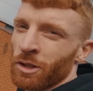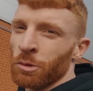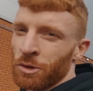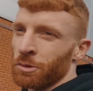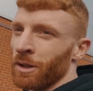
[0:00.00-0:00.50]

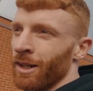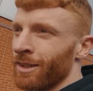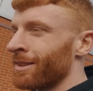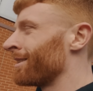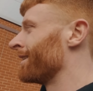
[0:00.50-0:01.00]
school's the
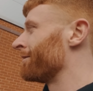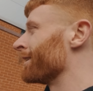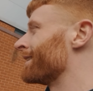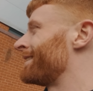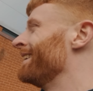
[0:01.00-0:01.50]
worst. I
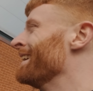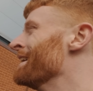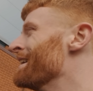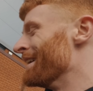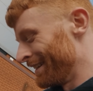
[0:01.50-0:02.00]
think it's,
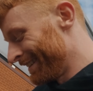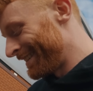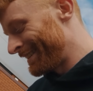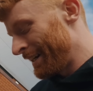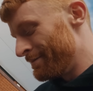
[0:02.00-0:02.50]
I think
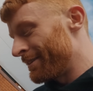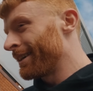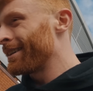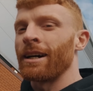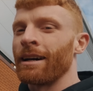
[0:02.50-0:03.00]
it's the same
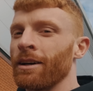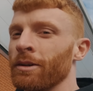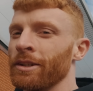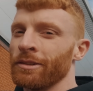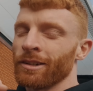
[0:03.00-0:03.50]
thing. Shout
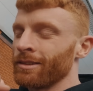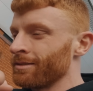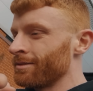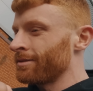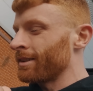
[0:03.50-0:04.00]
out, you lot,
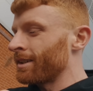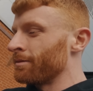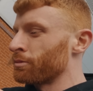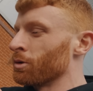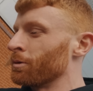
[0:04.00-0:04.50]

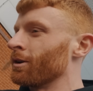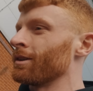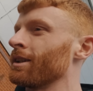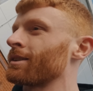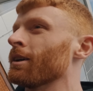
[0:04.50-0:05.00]
fucking Broadwater
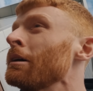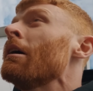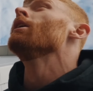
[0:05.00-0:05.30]
lot. Let's go.